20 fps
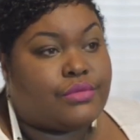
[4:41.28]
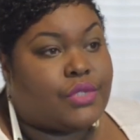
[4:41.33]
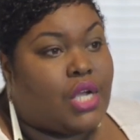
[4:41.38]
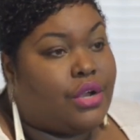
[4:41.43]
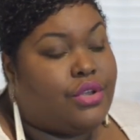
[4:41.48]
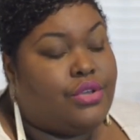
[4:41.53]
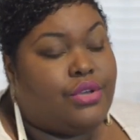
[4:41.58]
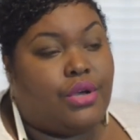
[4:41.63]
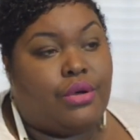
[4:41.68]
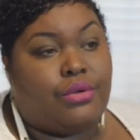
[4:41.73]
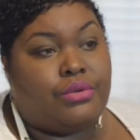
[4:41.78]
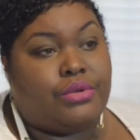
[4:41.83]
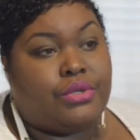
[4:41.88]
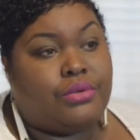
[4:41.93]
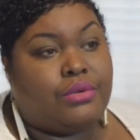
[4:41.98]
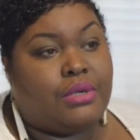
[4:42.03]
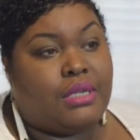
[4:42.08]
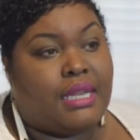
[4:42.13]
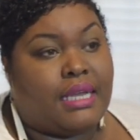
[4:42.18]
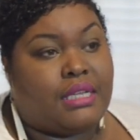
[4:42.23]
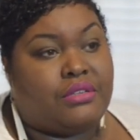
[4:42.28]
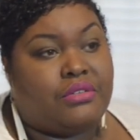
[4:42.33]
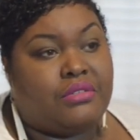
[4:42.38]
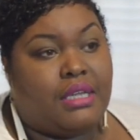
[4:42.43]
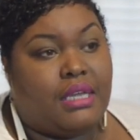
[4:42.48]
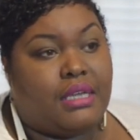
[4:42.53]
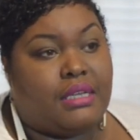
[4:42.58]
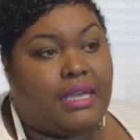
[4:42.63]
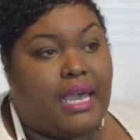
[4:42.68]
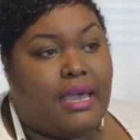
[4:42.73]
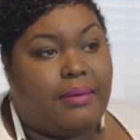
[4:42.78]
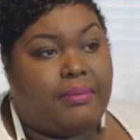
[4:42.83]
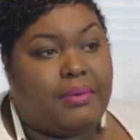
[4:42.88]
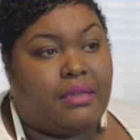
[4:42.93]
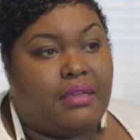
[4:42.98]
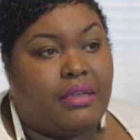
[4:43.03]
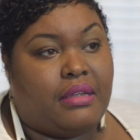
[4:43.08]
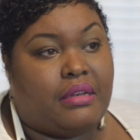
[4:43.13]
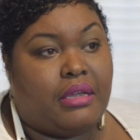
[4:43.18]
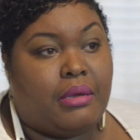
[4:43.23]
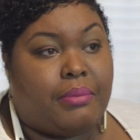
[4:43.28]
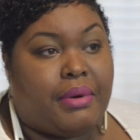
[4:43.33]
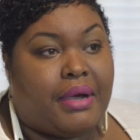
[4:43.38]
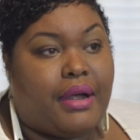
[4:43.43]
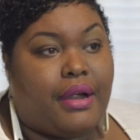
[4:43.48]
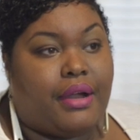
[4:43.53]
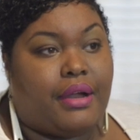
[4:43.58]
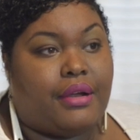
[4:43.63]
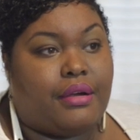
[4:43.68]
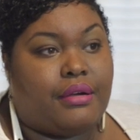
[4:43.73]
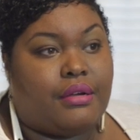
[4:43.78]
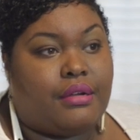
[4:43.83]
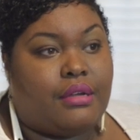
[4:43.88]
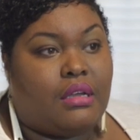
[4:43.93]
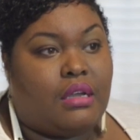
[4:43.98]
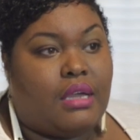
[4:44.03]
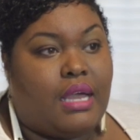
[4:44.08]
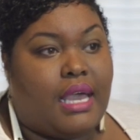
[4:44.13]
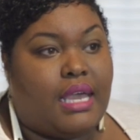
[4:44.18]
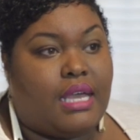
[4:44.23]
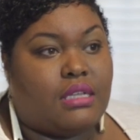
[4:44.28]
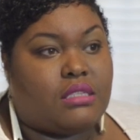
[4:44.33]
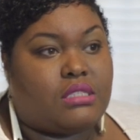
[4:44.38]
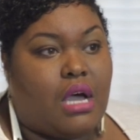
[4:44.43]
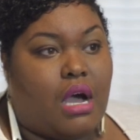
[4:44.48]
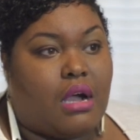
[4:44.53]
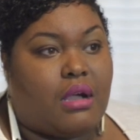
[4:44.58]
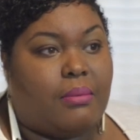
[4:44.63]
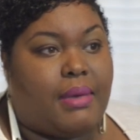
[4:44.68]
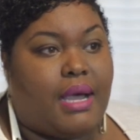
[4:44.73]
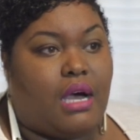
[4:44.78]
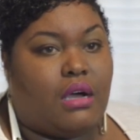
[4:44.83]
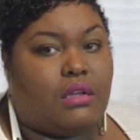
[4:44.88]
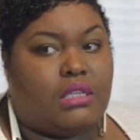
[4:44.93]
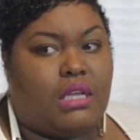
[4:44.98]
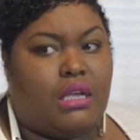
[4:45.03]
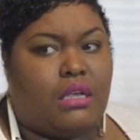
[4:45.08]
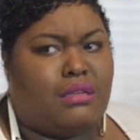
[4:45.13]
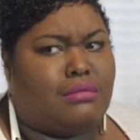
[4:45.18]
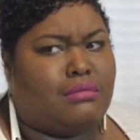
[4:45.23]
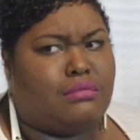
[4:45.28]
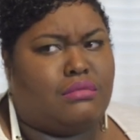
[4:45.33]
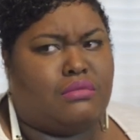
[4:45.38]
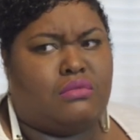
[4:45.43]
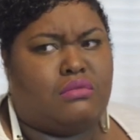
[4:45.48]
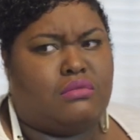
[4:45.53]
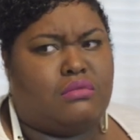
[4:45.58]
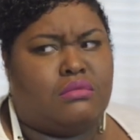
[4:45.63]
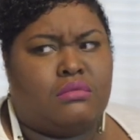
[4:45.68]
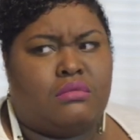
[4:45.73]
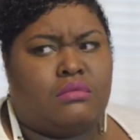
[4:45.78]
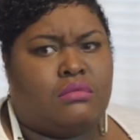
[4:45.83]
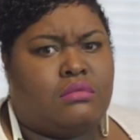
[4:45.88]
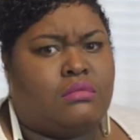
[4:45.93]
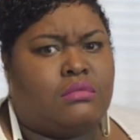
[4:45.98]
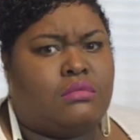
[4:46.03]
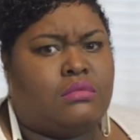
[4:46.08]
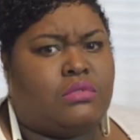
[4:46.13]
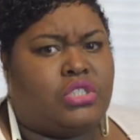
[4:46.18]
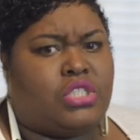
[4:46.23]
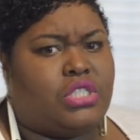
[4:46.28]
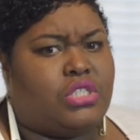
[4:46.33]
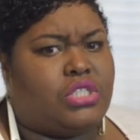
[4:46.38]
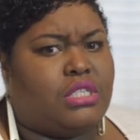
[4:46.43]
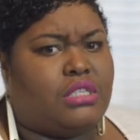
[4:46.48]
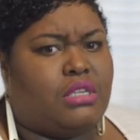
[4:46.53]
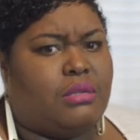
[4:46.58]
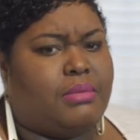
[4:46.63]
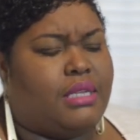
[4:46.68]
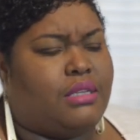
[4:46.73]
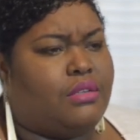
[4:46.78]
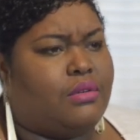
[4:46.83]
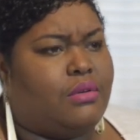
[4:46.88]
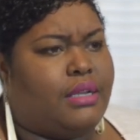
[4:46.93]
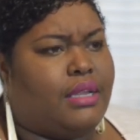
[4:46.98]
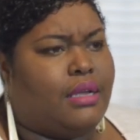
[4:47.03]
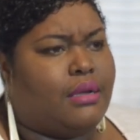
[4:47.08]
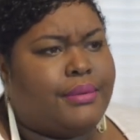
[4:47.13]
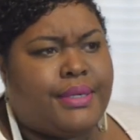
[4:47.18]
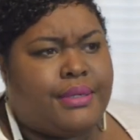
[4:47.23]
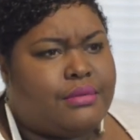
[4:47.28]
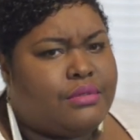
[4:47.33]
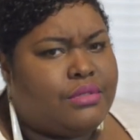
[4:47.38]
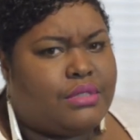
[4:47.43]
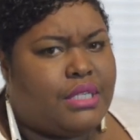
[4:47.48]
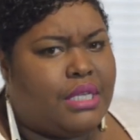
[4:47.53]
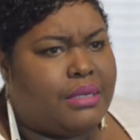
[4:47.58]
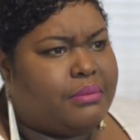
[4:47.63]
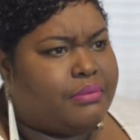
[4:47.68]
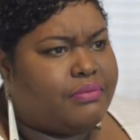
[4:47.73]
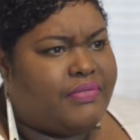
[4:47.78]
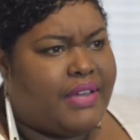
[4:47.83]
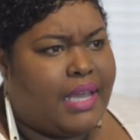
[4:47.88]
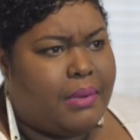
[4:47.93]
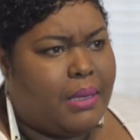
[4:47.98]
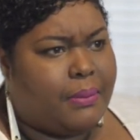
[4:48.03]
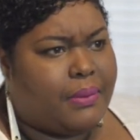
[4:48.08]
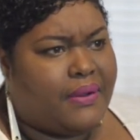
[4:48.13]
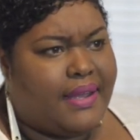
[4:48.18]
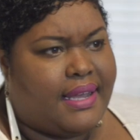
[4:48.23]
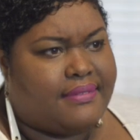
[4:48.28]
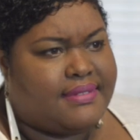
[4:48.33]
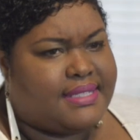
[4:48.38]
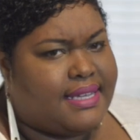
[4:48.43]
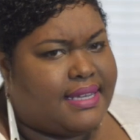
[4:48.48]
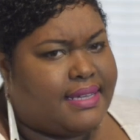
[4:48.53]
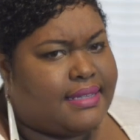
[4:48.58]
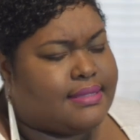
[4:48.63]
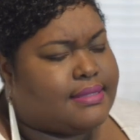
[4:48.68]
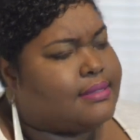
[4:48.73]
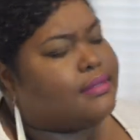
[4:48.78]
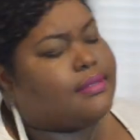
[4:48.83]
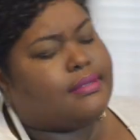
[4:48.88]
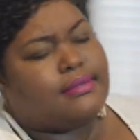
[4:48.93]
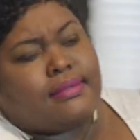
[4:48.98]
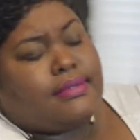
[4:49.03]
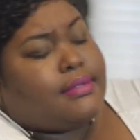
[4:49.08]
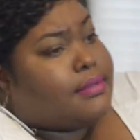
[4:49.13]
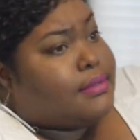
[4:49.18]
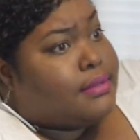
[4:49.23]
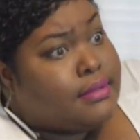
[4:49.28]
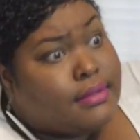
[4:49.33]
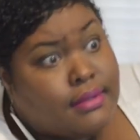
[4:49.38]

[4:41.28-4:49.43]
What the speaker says: are you going to do it like you did Gabby in Empire and talk about that she shouldn't have been doing it? Well, you think fat people don't have sex?